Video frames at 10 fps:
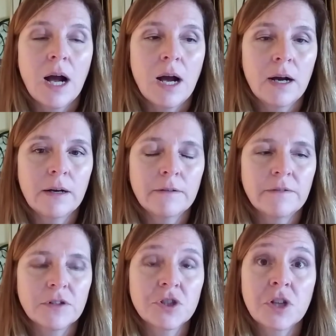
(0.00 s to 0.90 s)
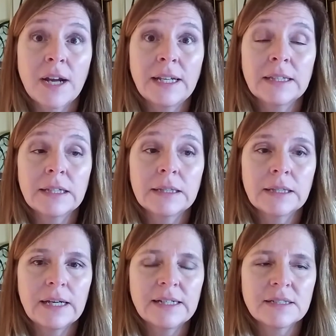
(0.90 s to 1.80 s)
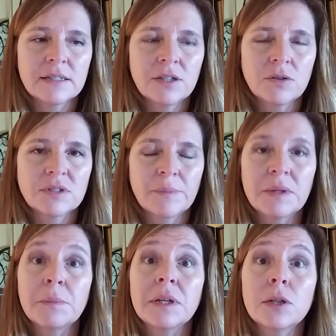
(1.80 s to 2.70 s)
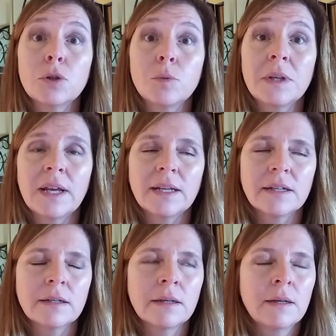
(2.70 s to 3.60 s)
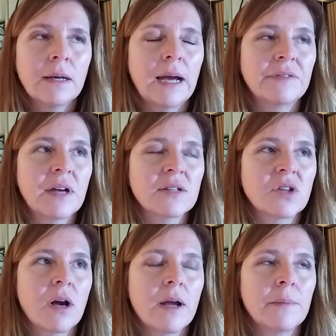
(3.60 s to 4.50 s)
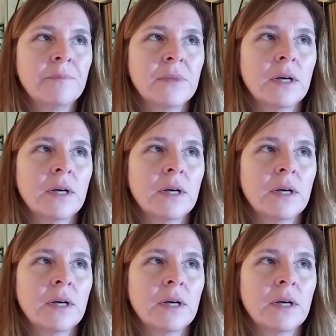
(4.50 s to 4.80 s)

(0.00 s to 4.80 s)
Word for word: of shining the light, you know, something being illuminated at that time,